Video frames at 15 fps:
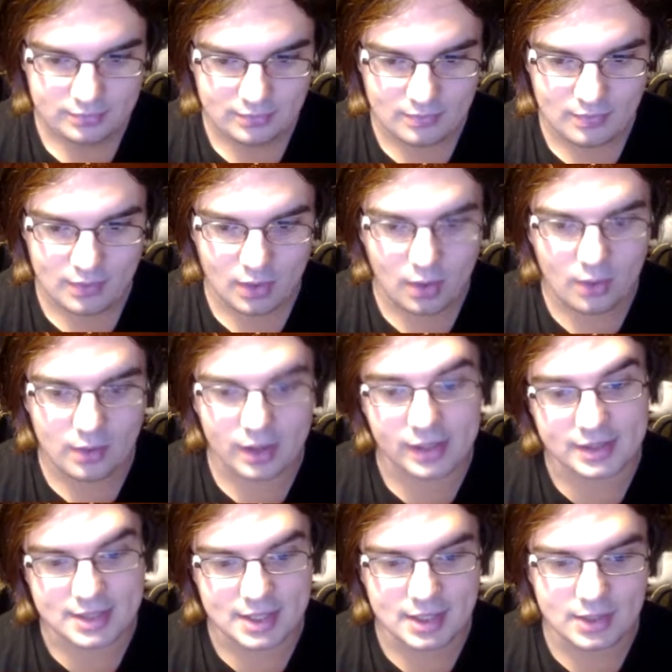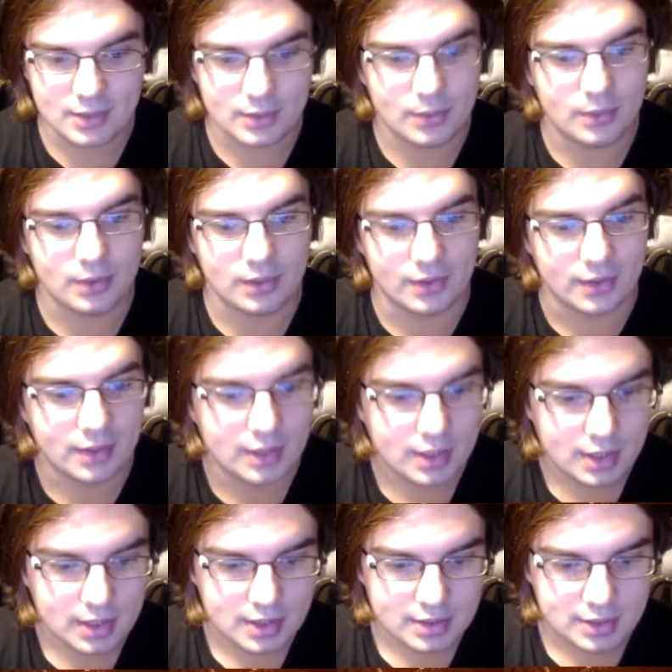Alright, TDR.
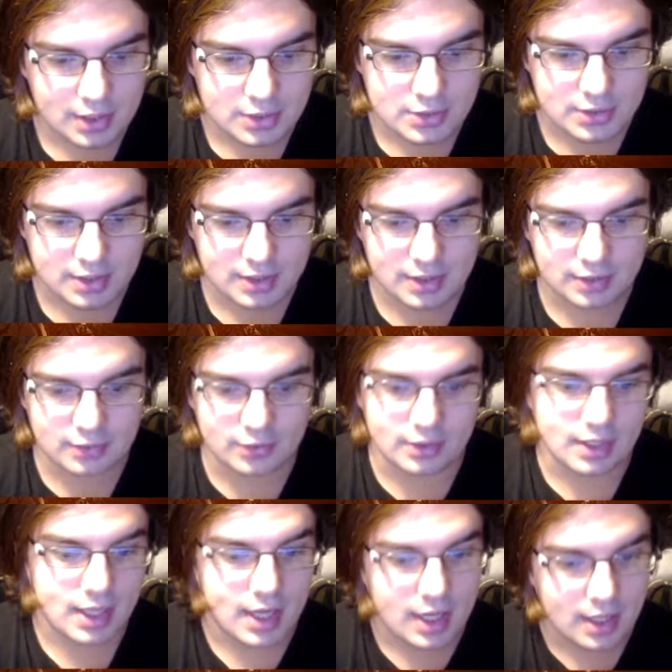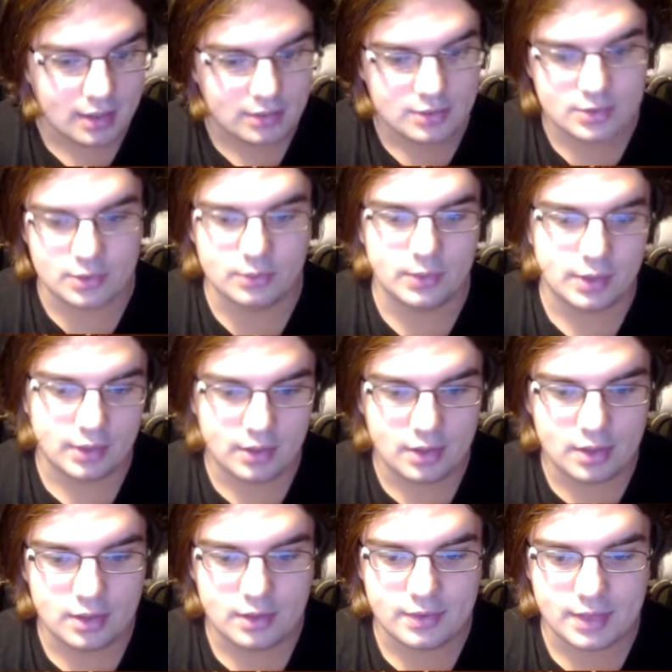Toss your gun like a grenade to reload,
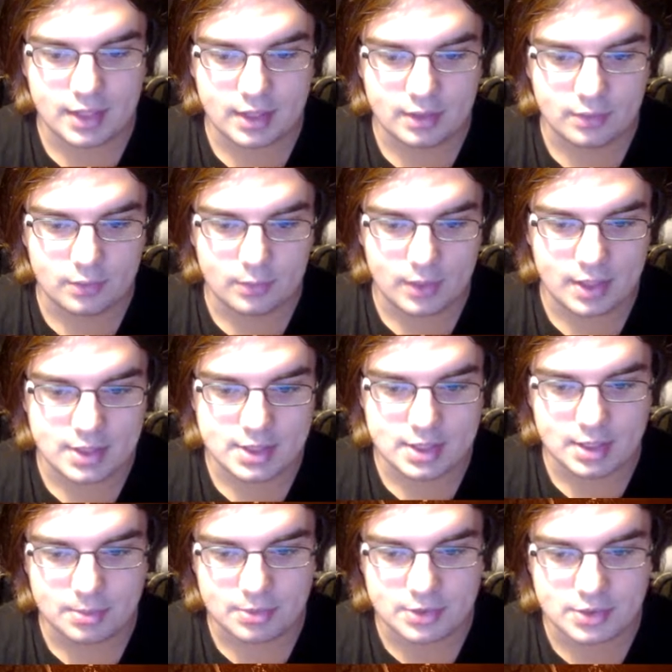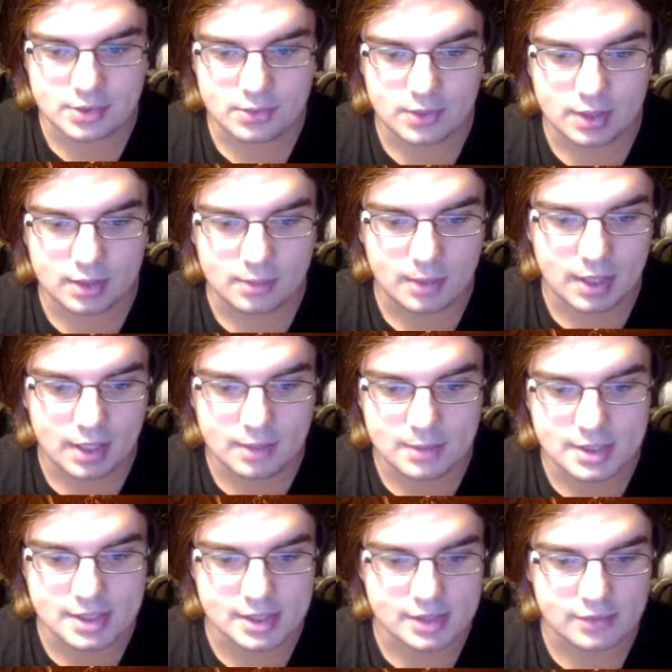then watch it pursue nearby enemies as
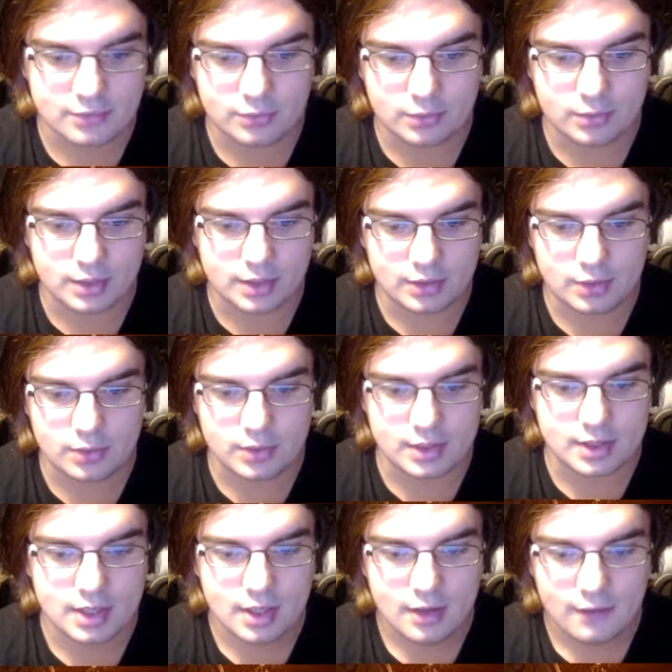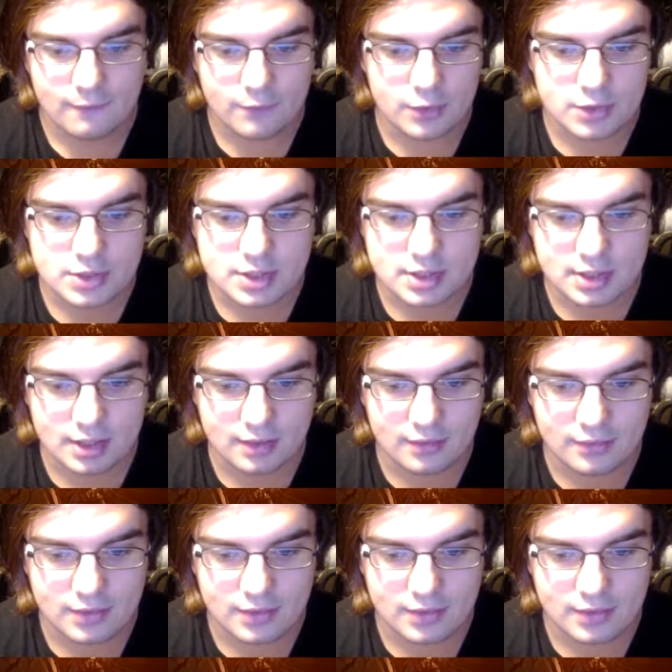a fully loaded version of